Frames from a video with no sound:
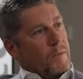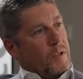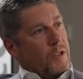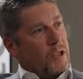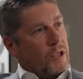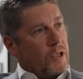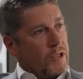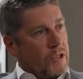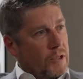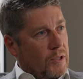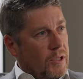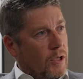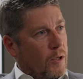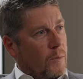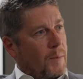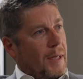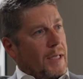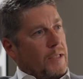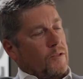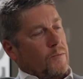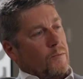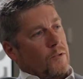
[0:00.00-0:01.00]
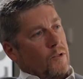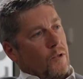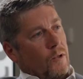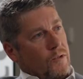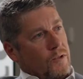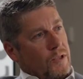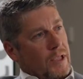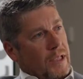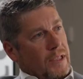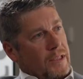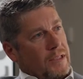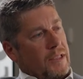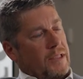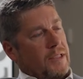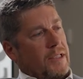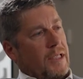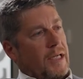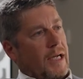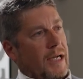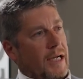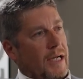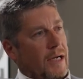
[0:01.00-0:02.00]
can you help add some context as
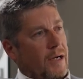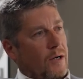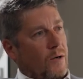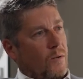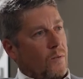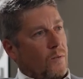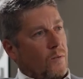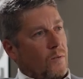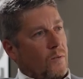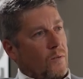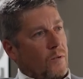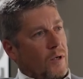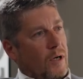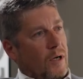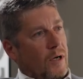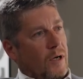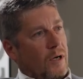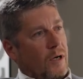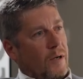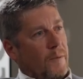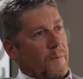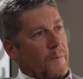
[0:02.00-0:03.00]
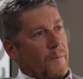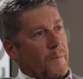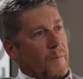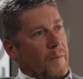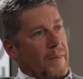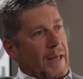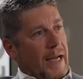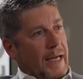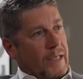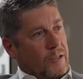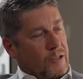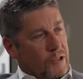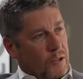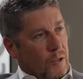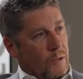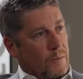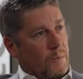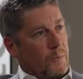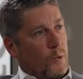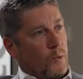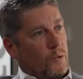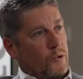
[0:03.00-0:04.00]
to how um, that is so
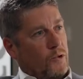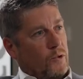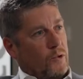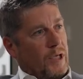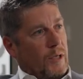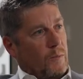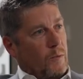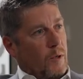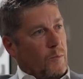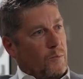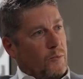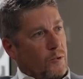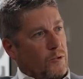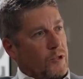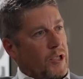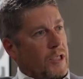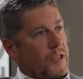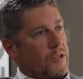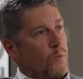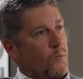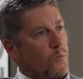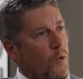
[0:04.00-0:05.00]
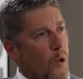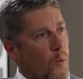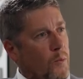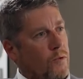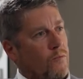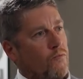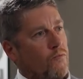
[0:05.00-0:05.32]
important to your network project? What were the